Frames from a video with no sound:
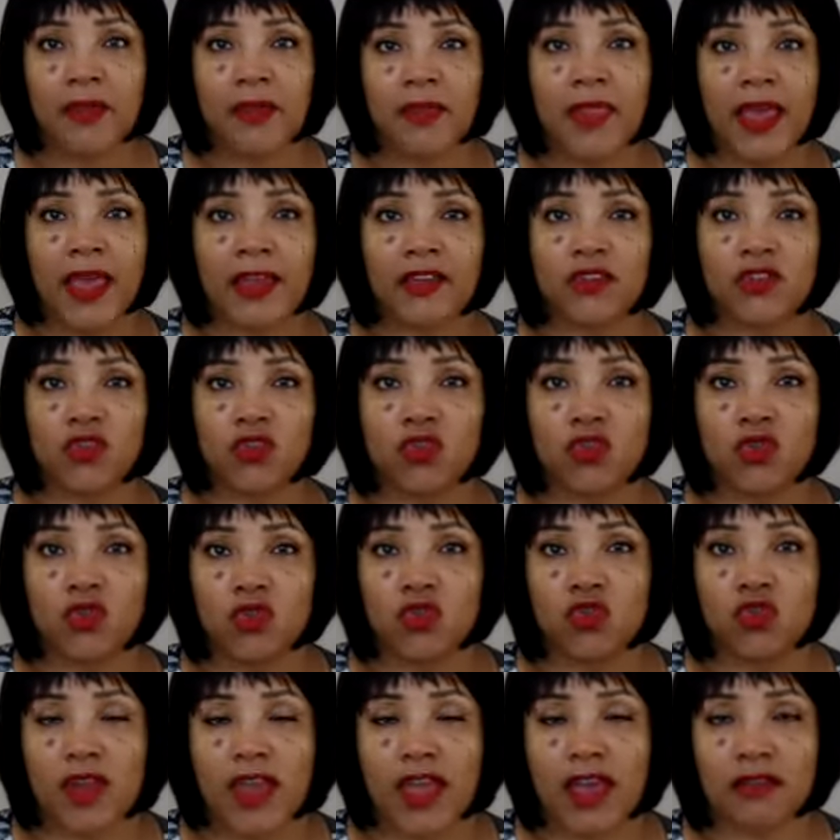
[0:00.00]
that you
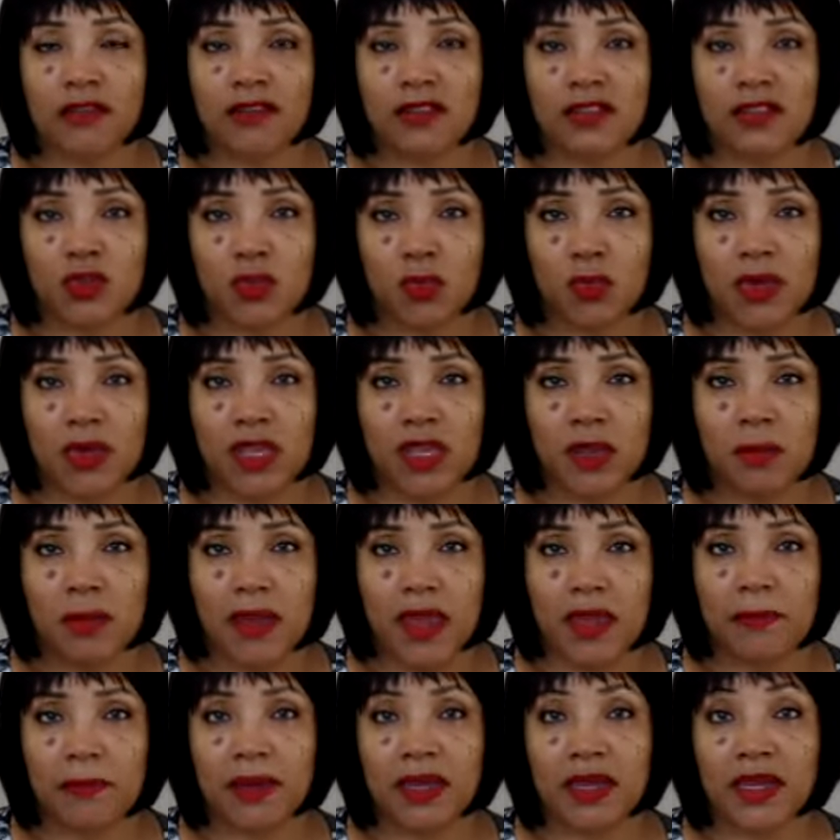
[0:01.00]
use your house as a piggy
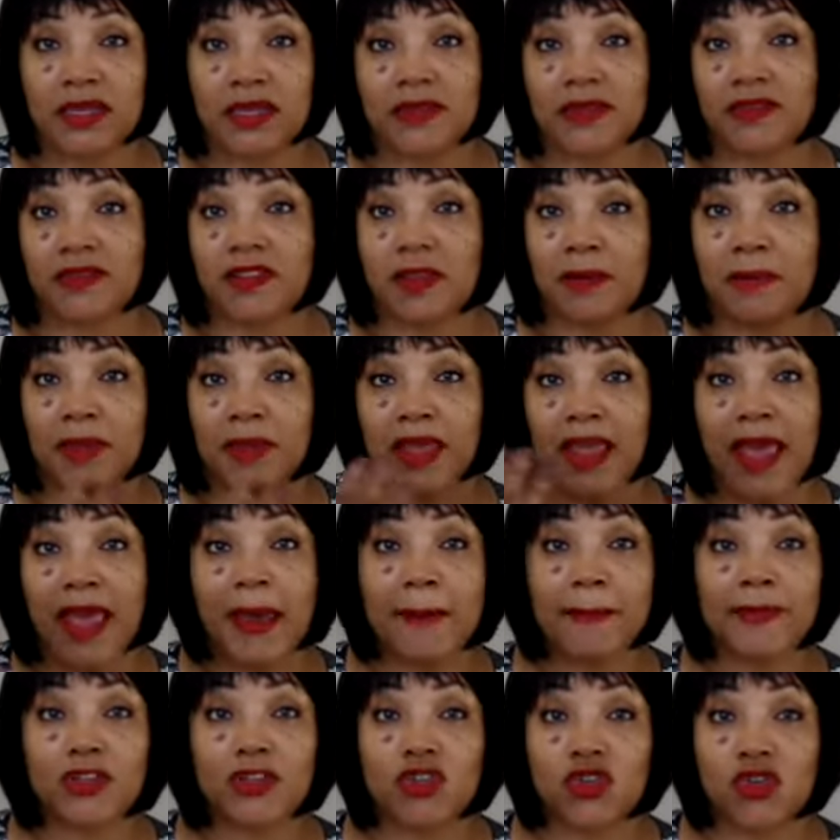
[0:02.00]
bank because if something
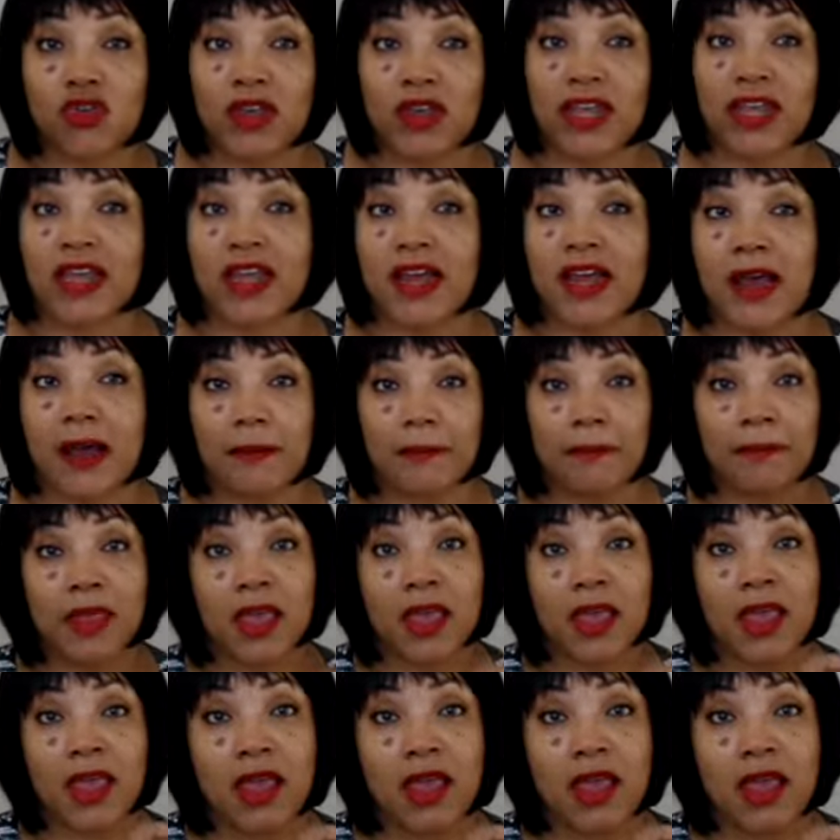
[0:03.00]
happens to your income,